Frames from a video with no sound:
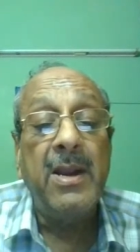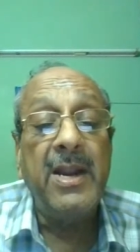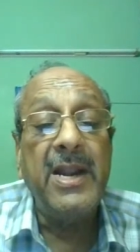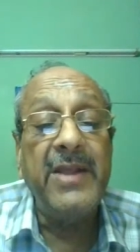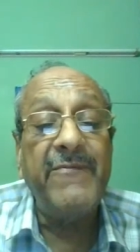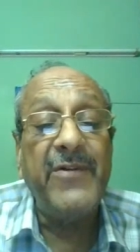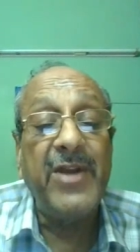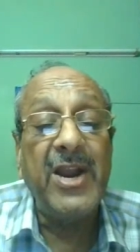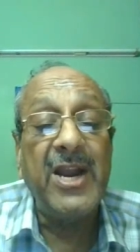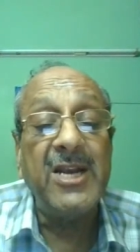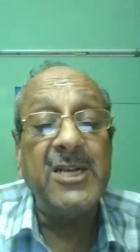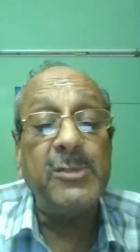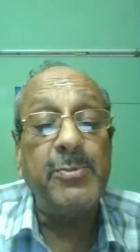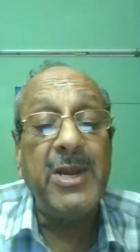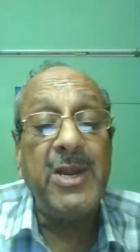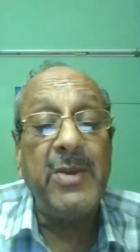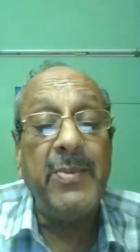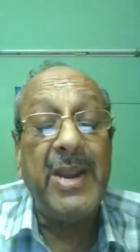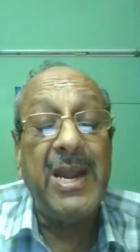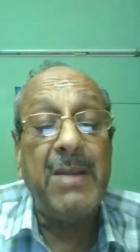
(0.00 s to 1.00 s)
Difference
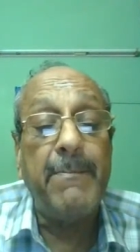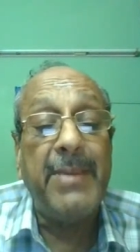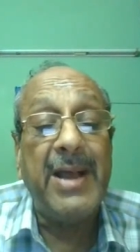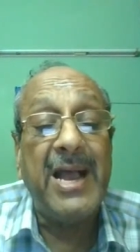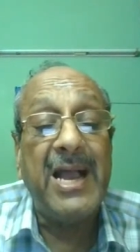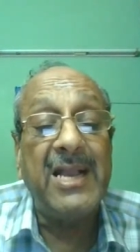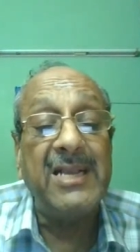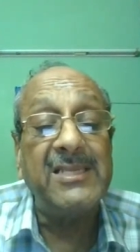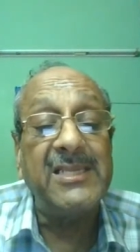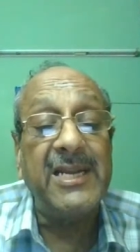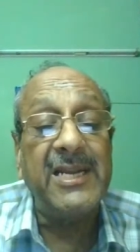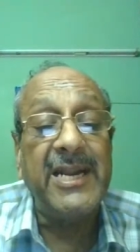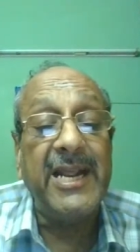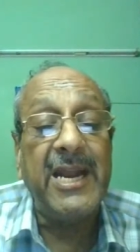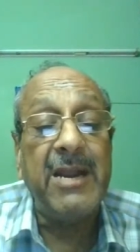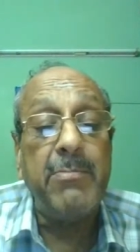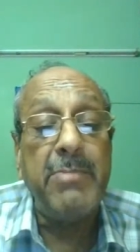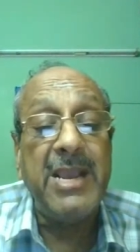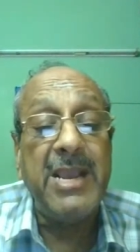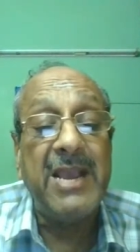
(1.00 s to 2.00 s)
between banks and
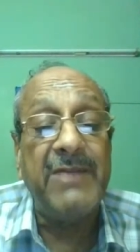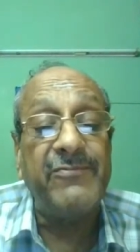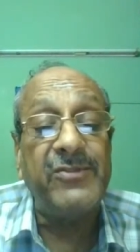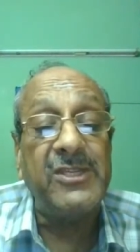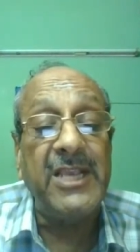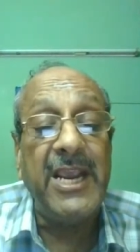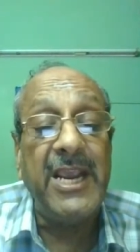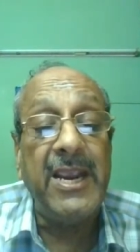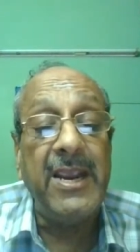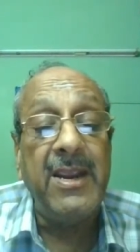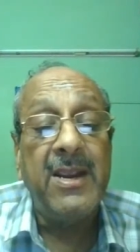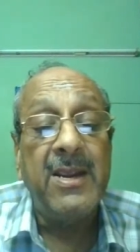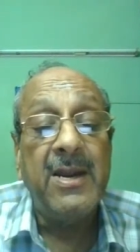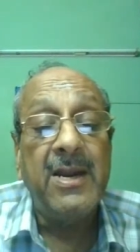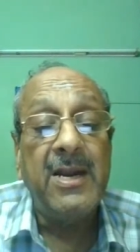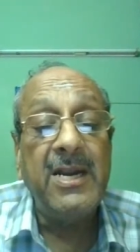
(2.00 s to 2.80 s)
NBFC?